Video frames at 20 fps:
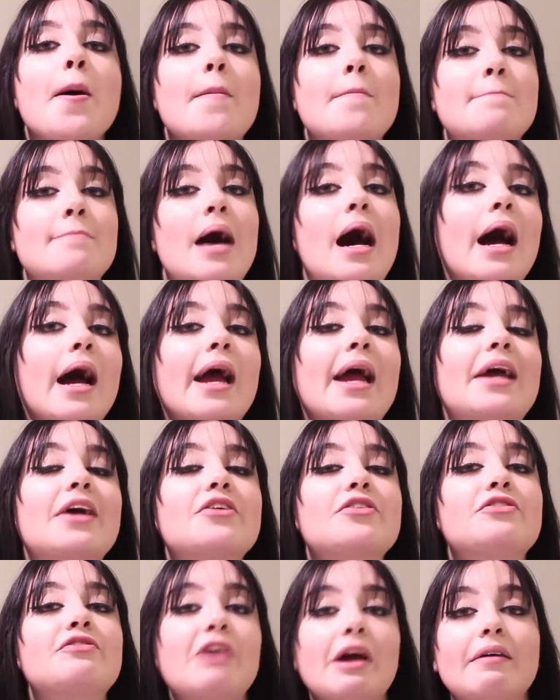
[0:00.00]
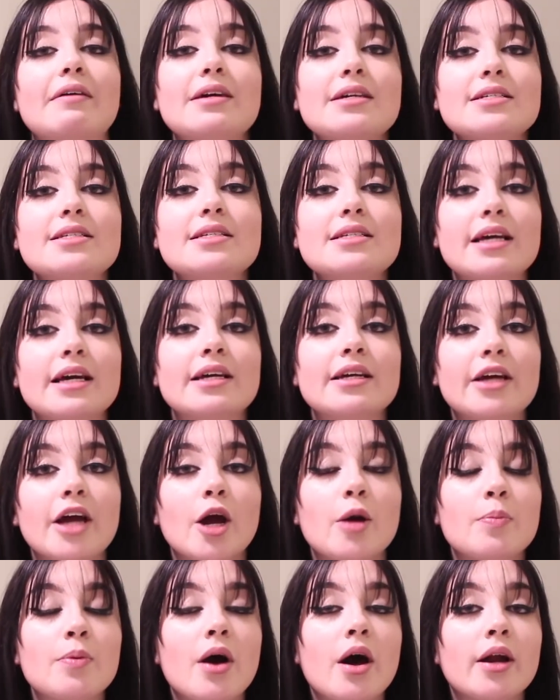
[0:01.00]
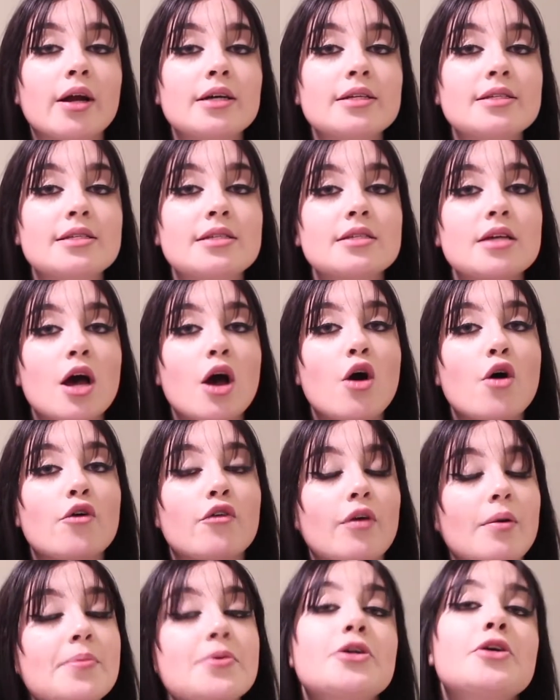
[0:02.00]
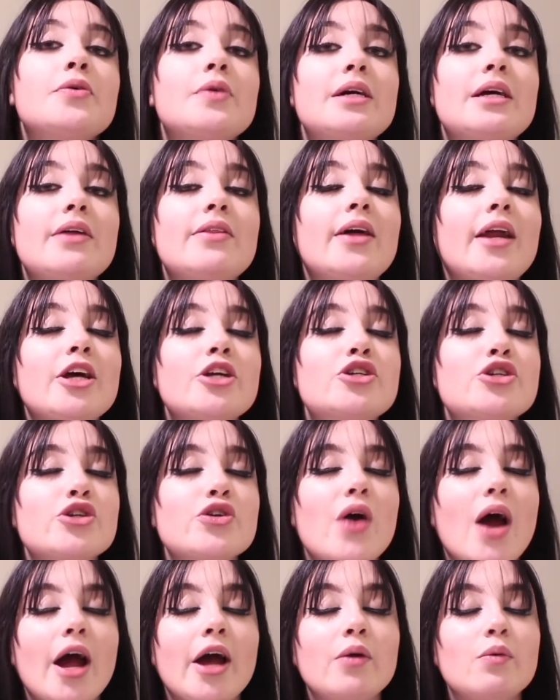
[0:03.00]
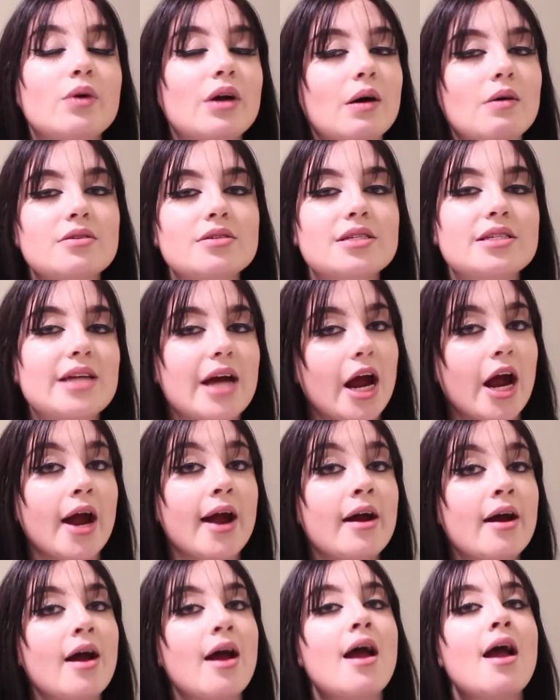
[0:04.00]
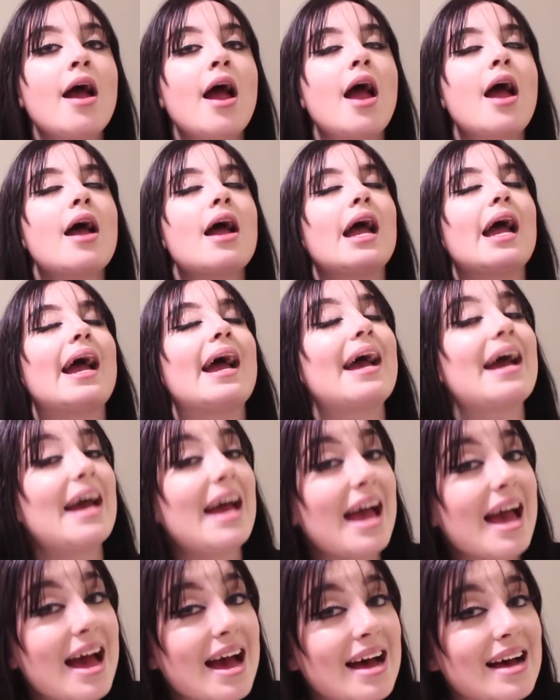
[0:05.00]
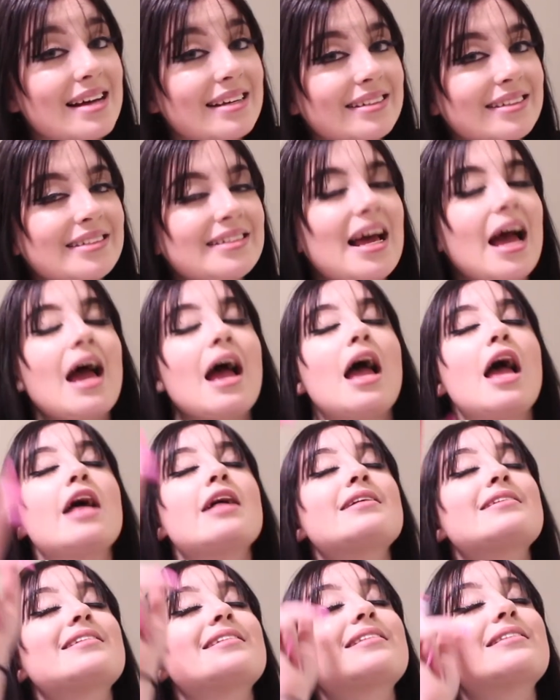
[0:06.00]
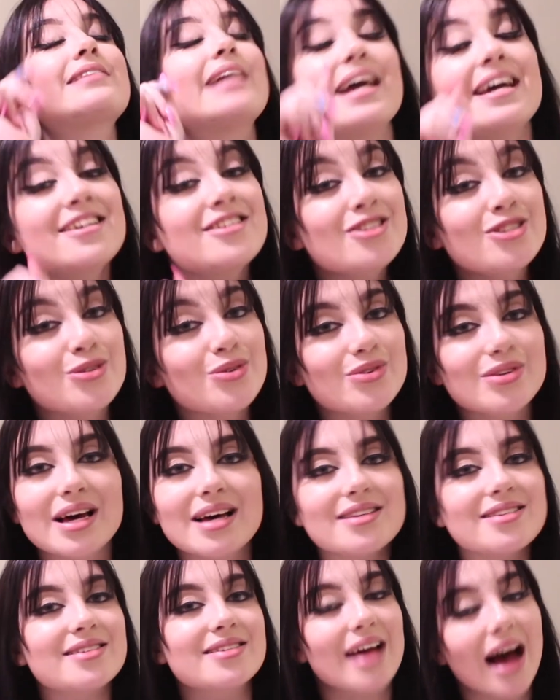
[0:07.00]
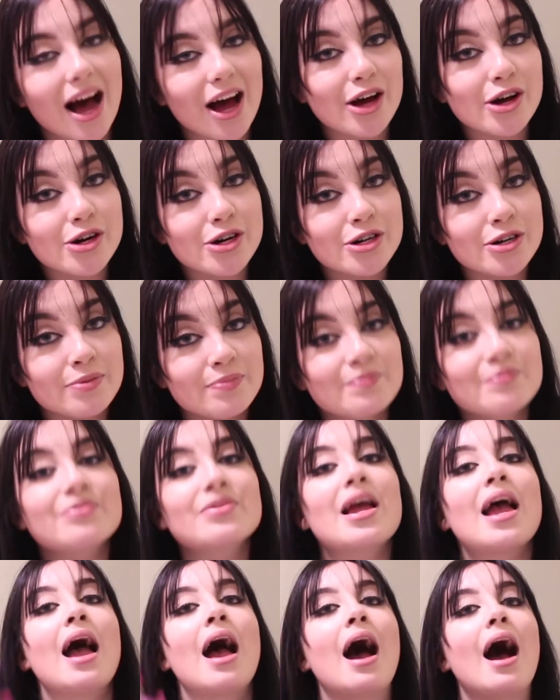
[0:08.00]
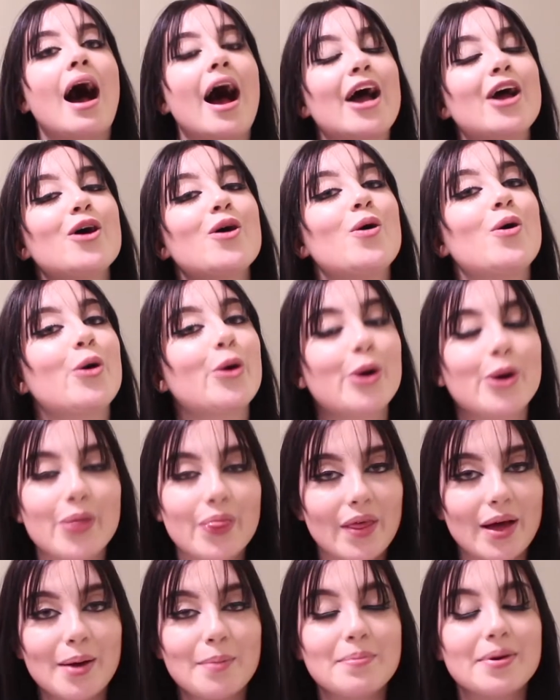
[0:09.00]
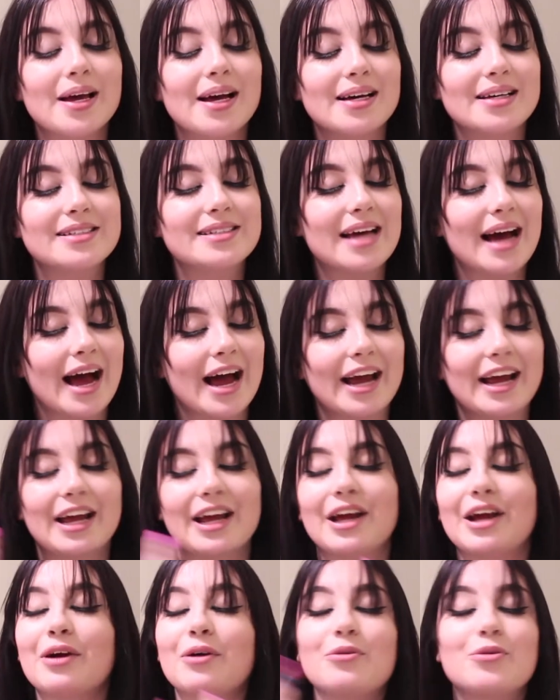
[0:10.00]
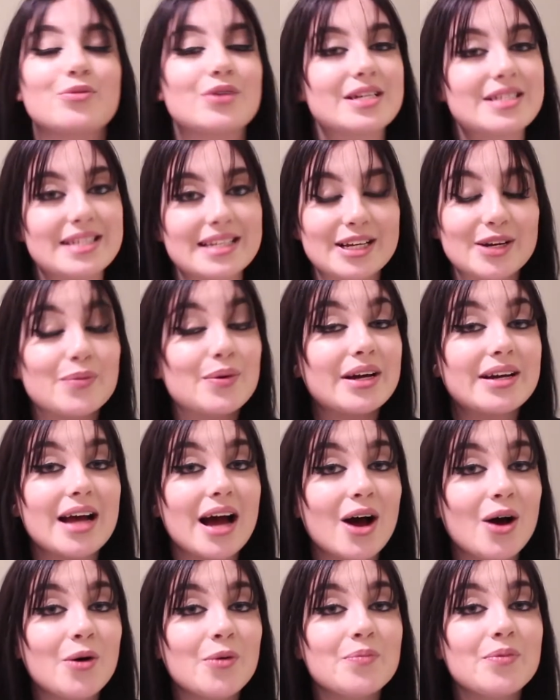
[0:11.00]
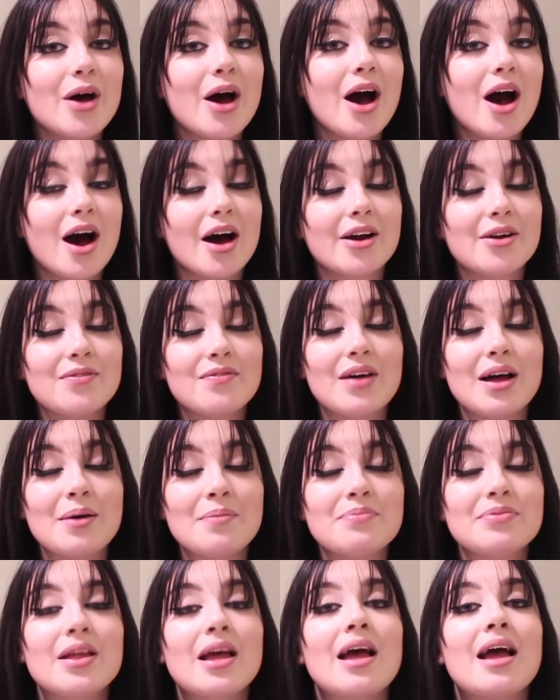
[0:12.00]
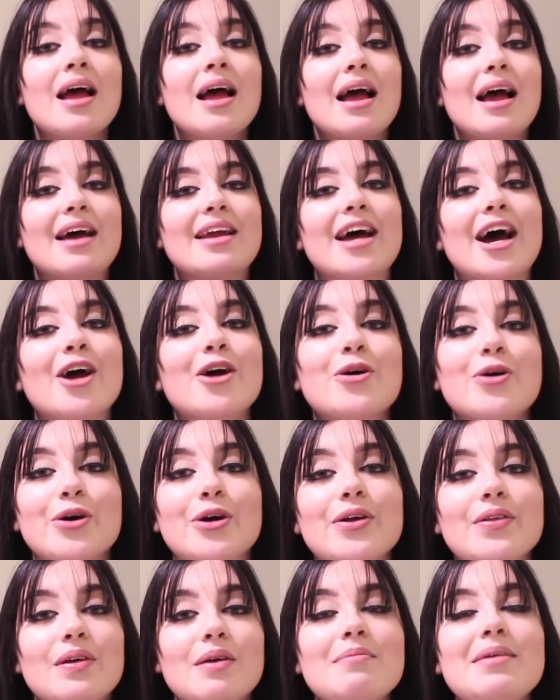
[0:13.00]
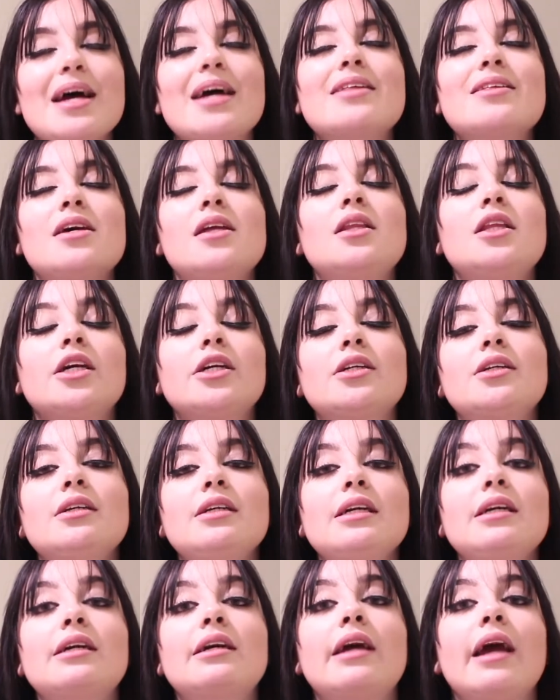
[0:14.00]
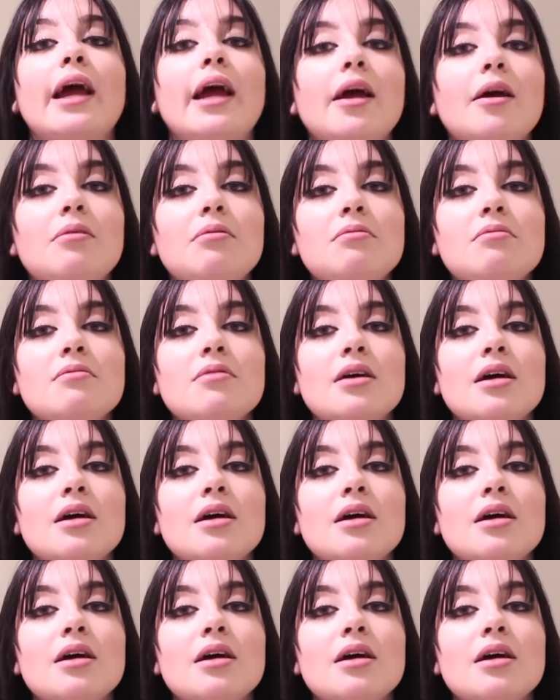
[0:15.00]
my favorite skincare products from Korea that I tried when I was there. And thanks to YesStyle, I ordered them because I recently ran out, out of them and I ordered them and they literally came